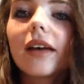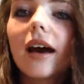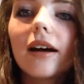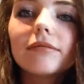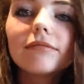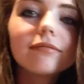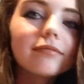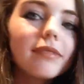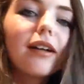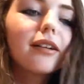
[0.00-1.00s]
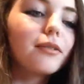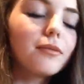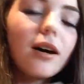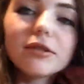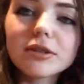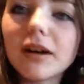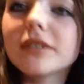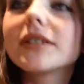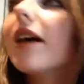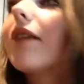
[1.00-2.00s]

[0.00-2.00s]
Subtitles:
Yeah. I don't know what I was about to say.